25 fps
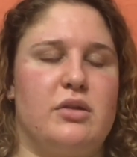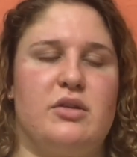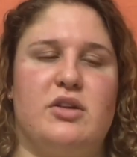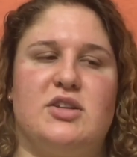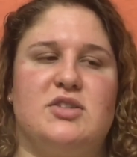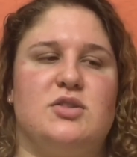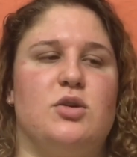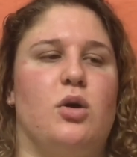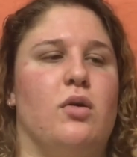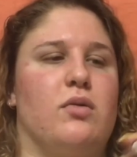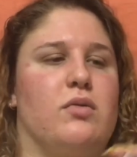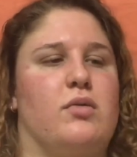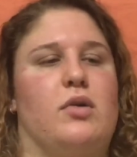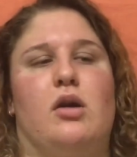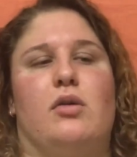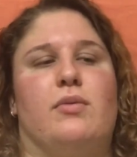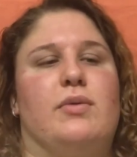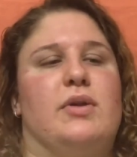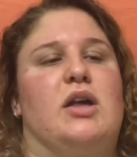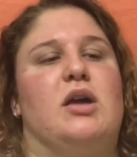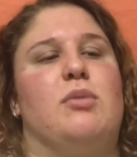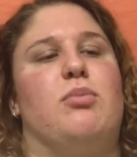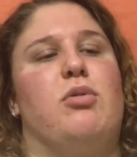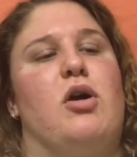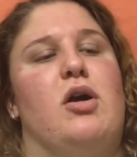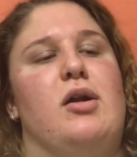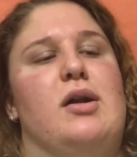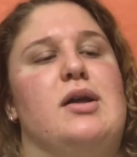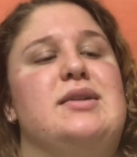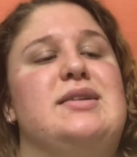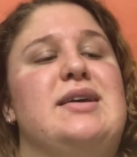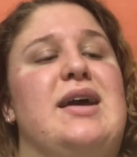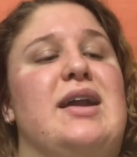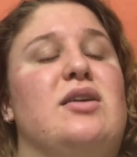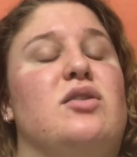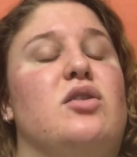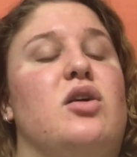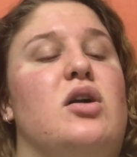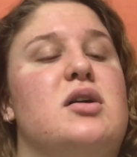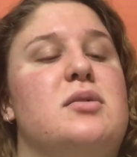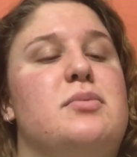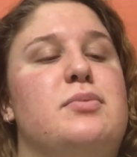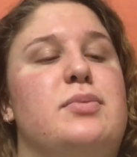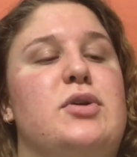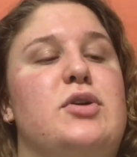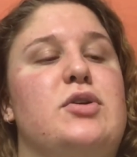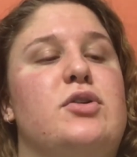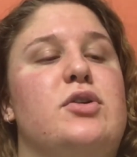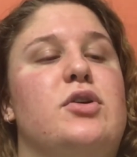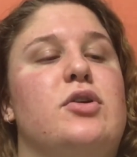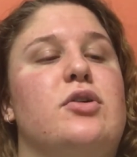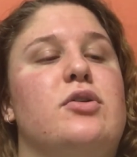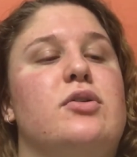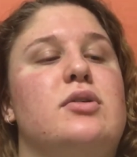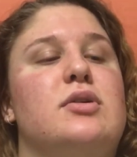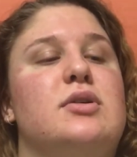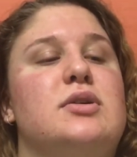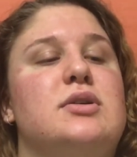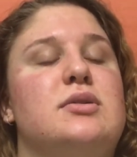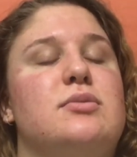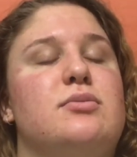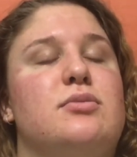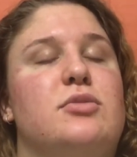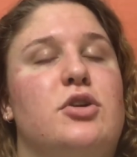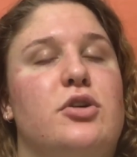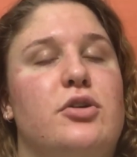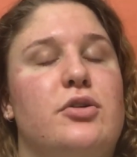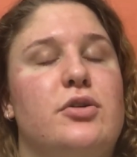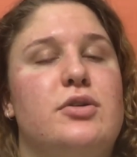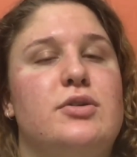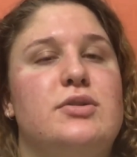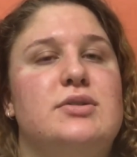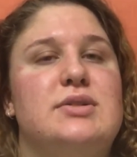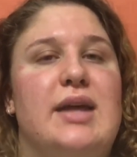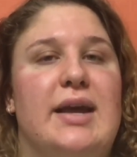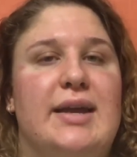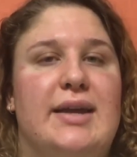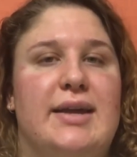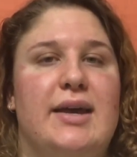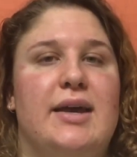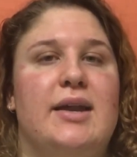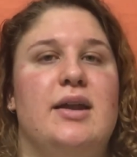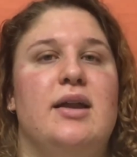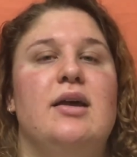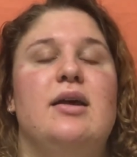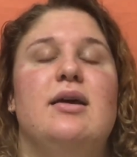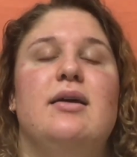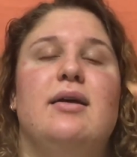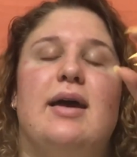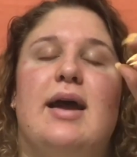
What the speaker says: Just overall really good product, and a lot of beauty gurus like it.